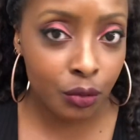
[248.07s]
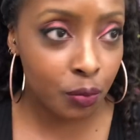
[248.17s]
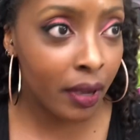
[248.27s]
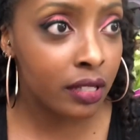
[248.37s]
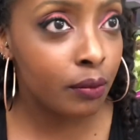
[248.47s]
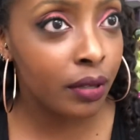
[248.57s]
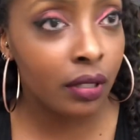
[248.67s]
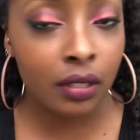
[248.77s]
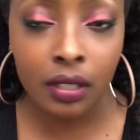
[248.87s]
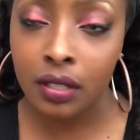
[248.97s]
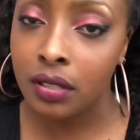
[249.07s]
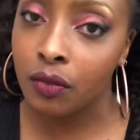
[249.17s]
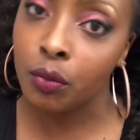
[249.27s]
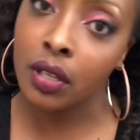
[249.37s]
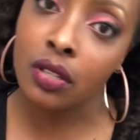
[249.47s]
responsibilities
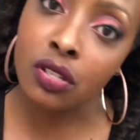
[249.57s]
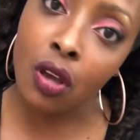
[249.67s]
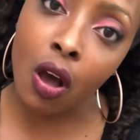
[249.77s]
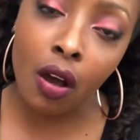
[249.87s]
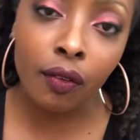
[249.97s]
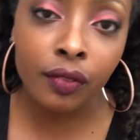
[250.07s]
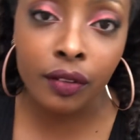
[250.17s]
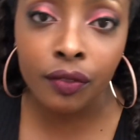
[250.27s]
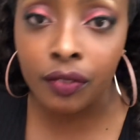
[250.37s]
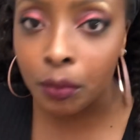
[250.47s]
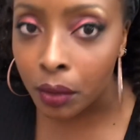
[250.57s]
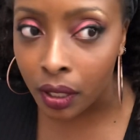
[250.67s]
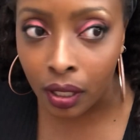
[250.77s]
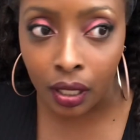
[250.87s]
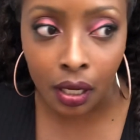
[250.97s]
of being soft and
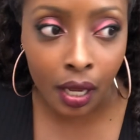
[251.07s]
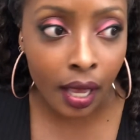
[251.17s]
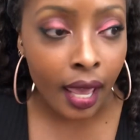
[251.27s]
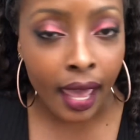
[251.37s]
feminine,